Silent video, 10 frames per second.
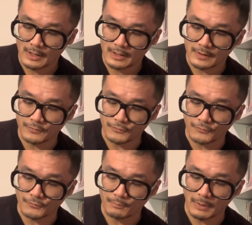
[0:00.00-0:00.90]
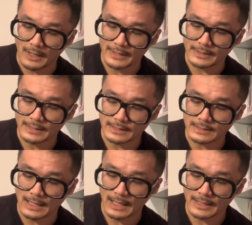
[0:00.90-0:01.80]
this is Spine
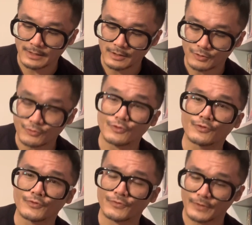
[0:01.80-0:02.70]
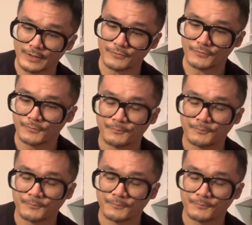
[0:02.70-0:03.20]
926,